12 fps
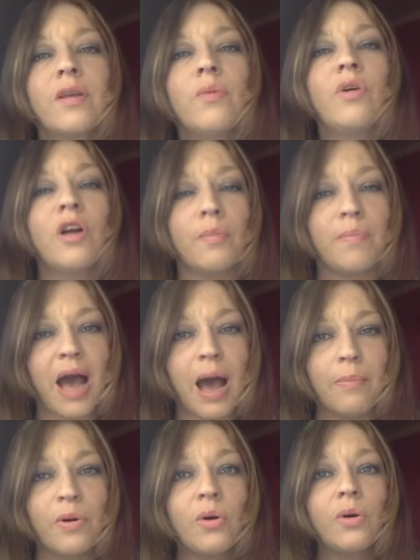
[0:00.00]
We are
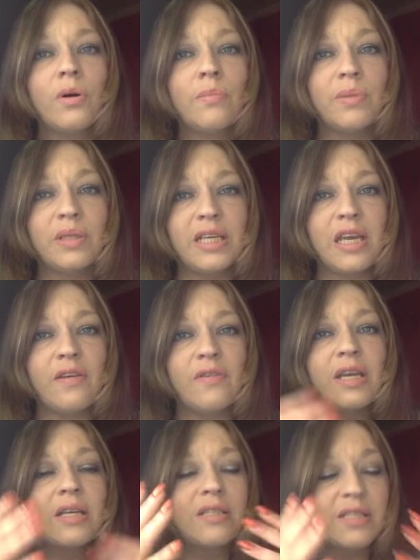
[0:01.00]

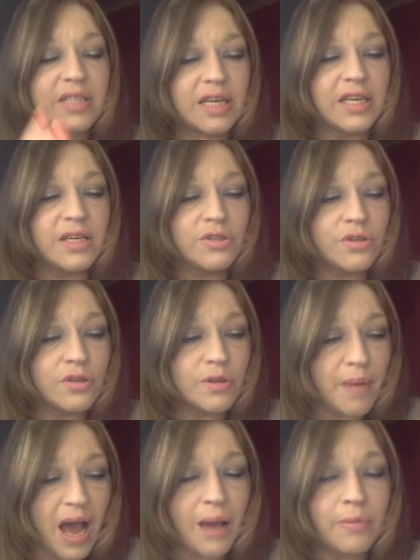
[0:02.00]
Bible-believing, sticking to the
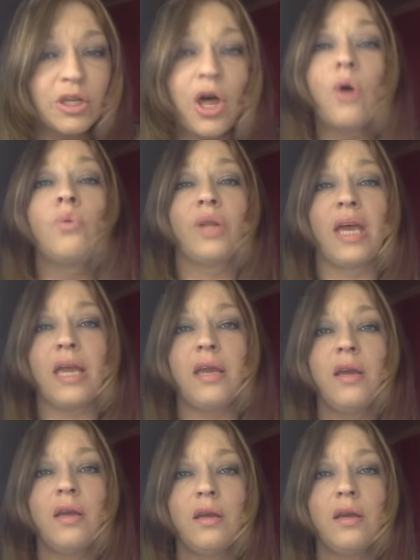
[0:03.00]
Bible-only